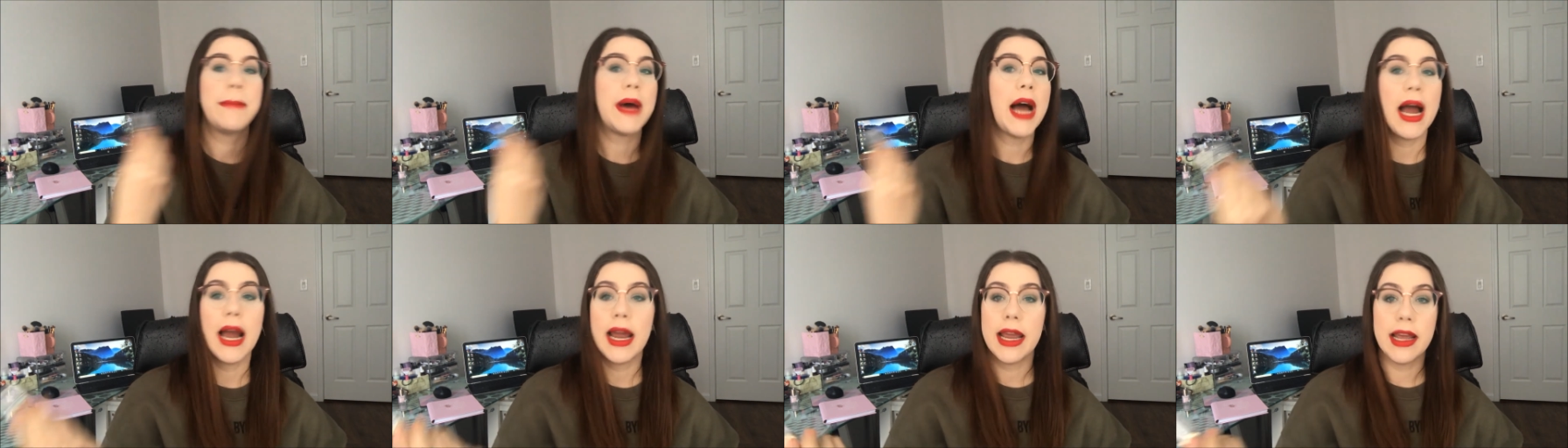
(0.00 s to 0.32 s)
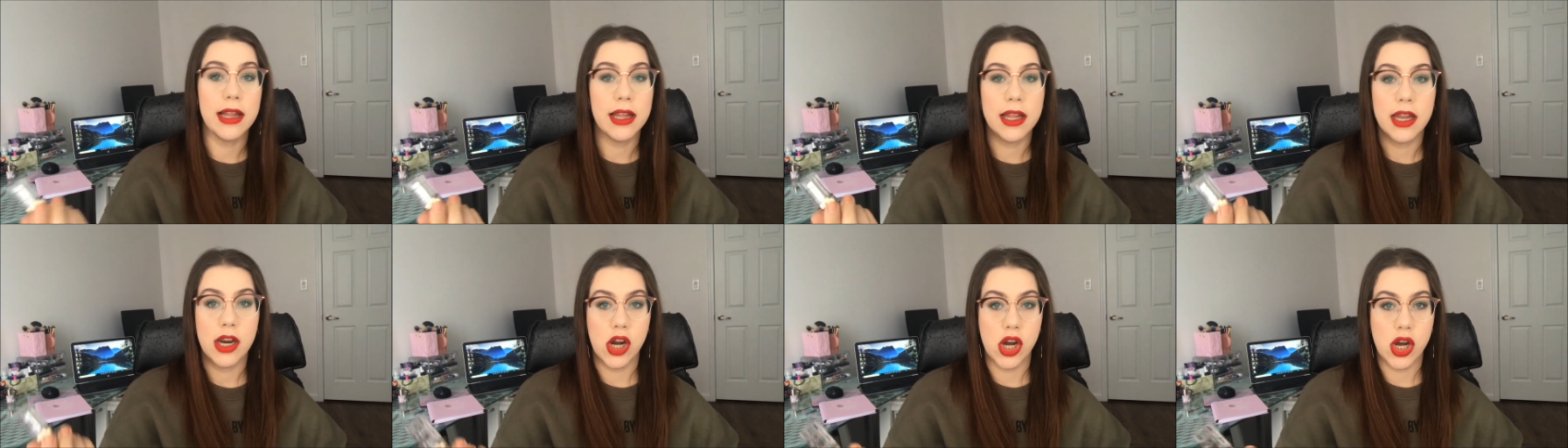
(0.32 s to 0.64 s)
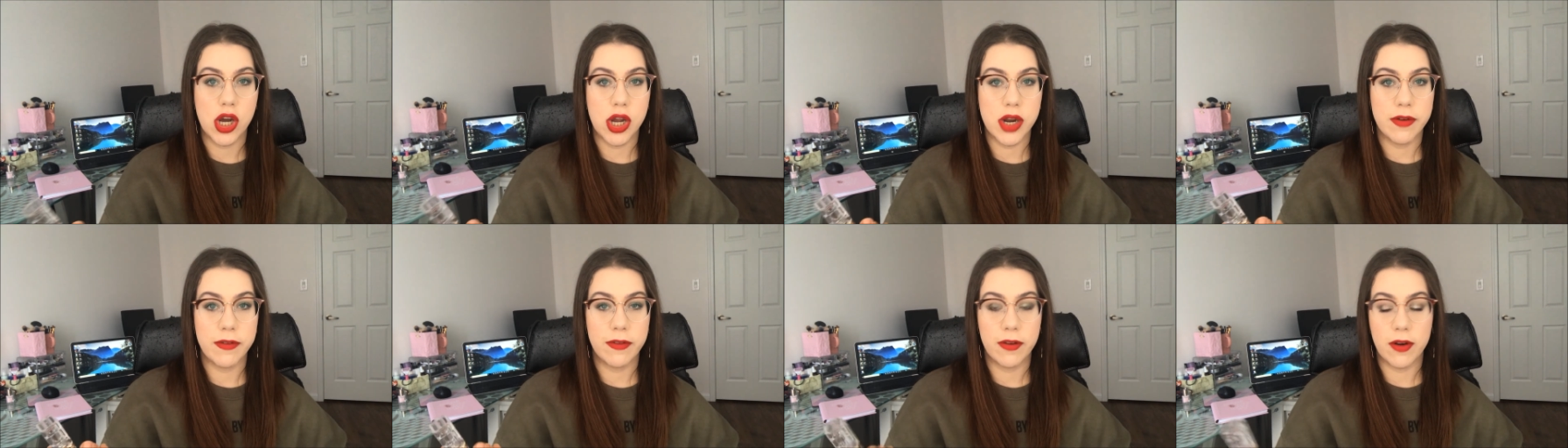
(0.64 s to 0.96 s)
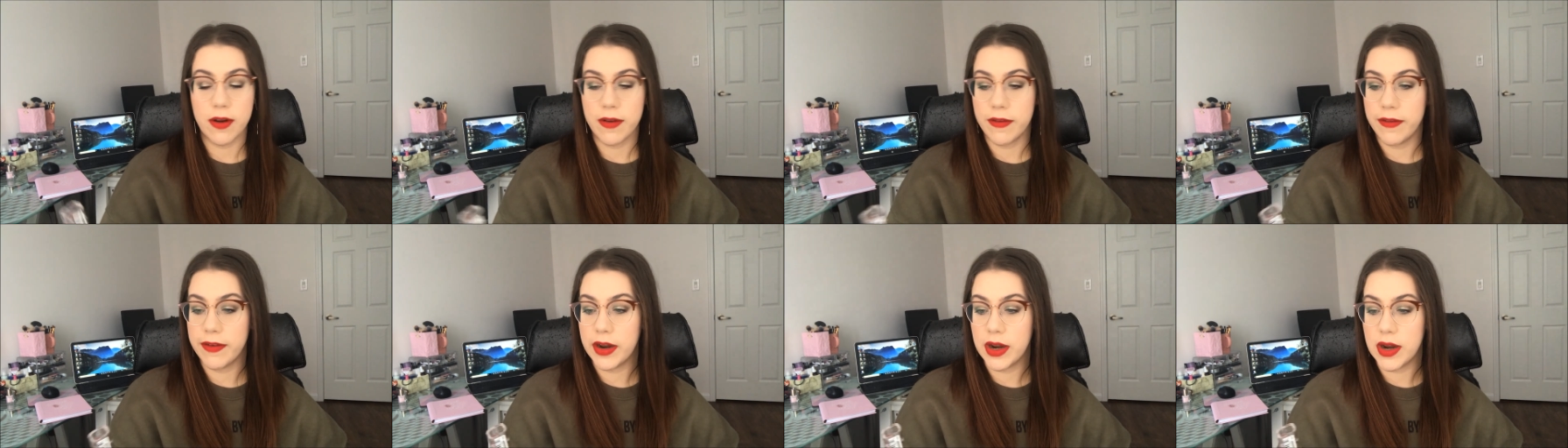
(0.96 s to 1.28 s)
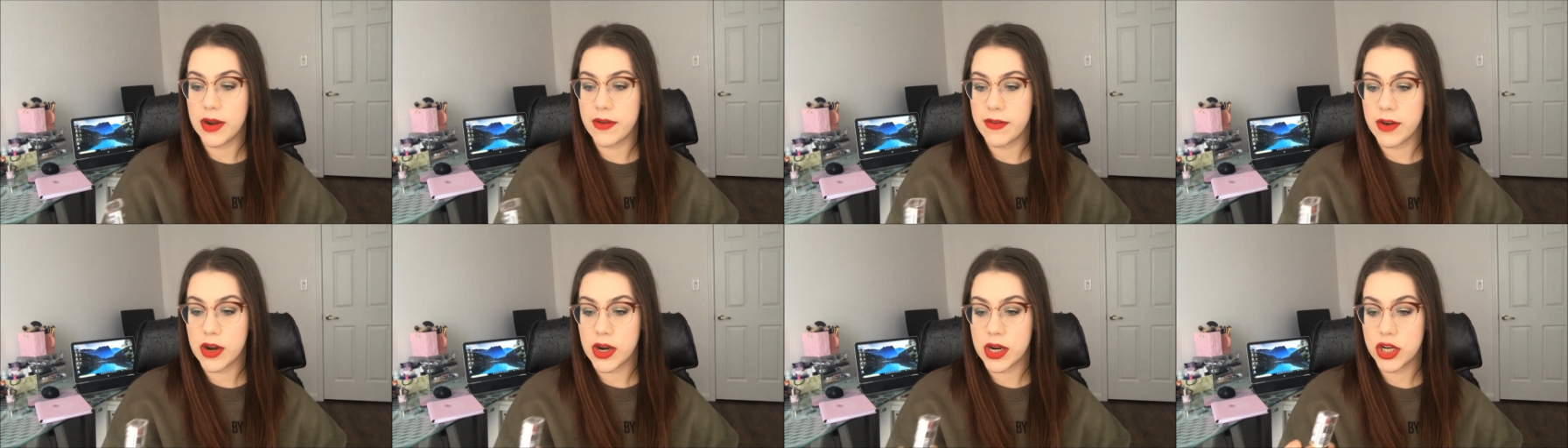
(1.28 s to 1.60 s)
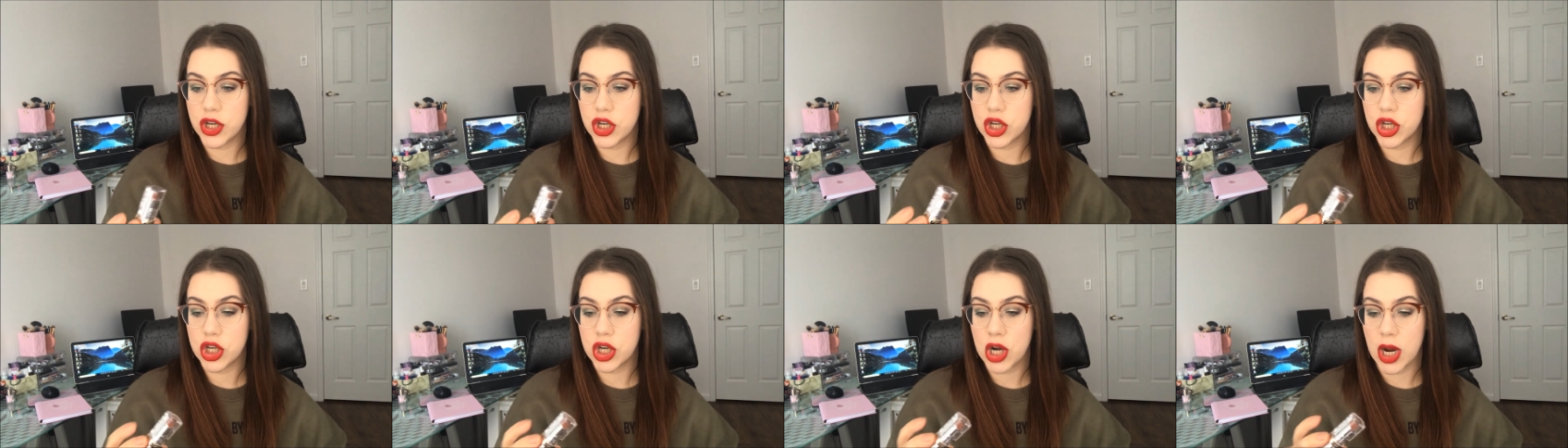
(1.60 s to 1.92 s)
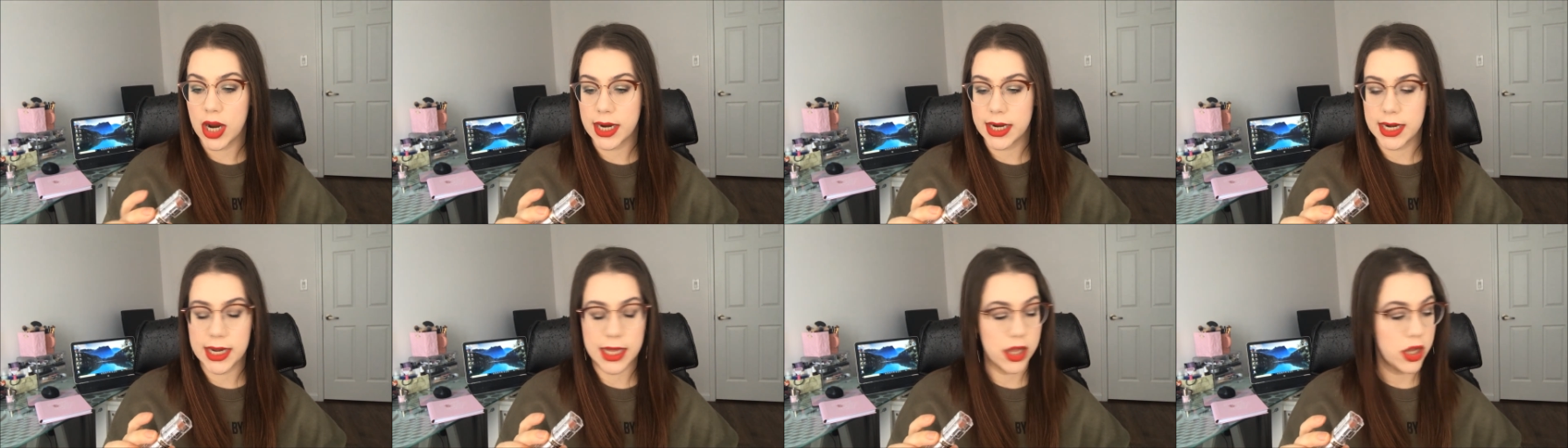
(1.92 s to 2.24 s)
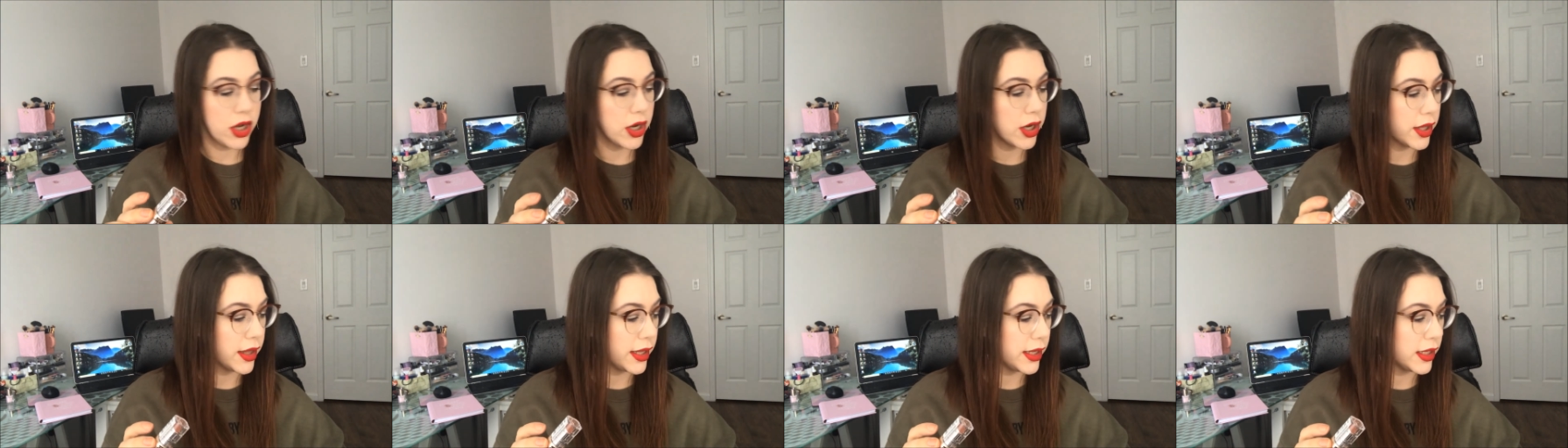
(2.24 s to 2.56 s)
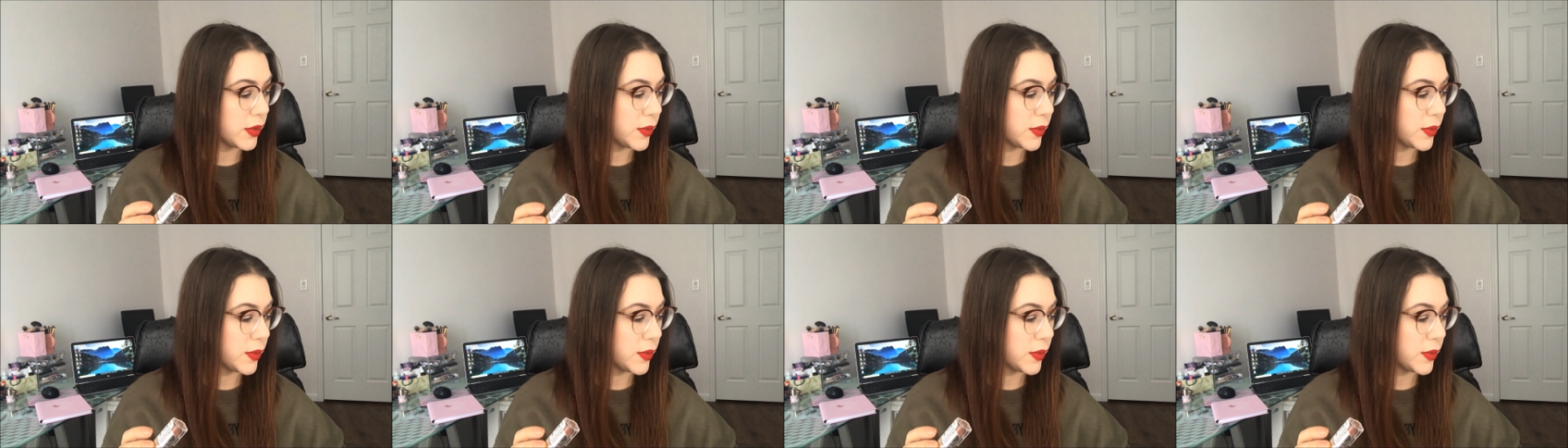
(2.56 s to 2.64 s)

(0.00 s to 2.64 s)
pile it on for a very, very shiny look.